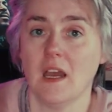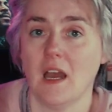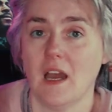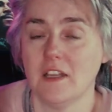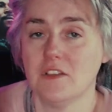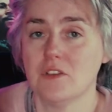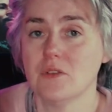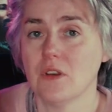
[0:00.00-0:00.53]

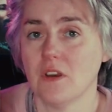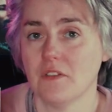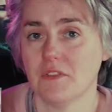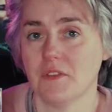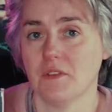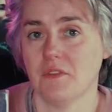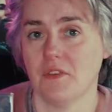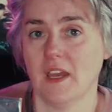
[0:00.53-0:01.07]
I do love
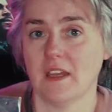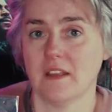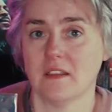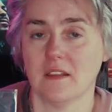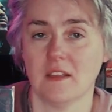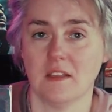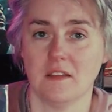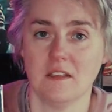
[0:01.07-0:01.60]
the
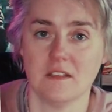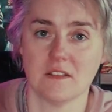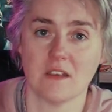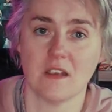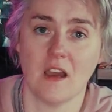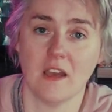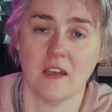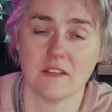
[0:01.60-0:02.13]
fact that these
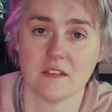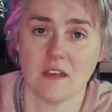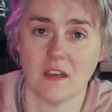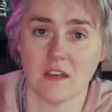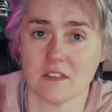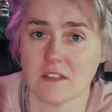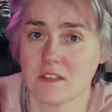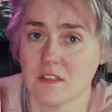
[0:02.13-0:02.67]
guys
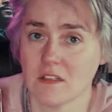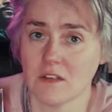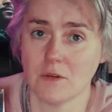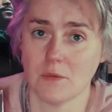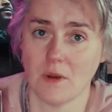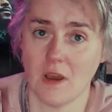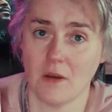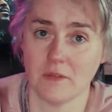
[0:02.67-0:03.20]
are still
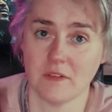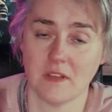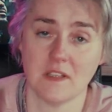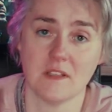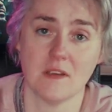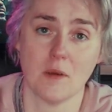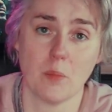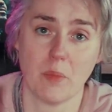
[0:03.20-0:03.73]
around,
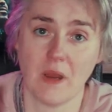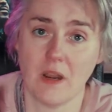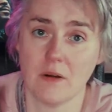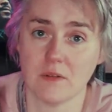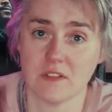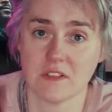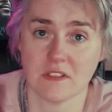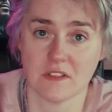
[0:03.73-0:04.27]
that their
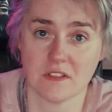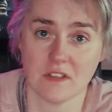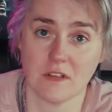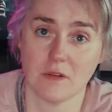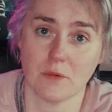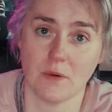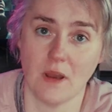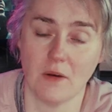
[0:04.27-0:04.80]
parents are
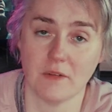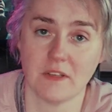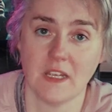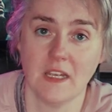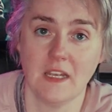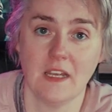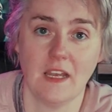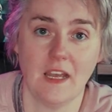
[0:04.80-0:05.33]
still around,
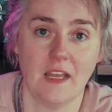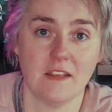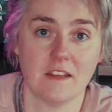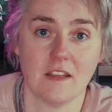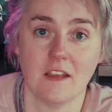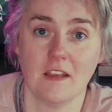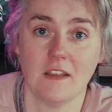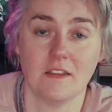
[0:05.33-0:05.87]

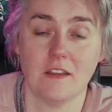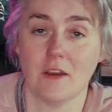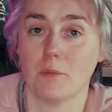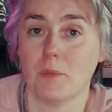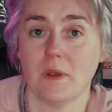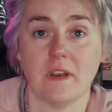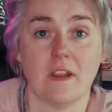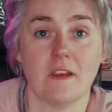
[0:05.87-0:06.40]
and
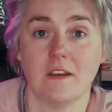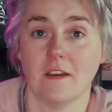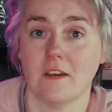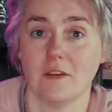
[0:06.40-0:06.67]
they've been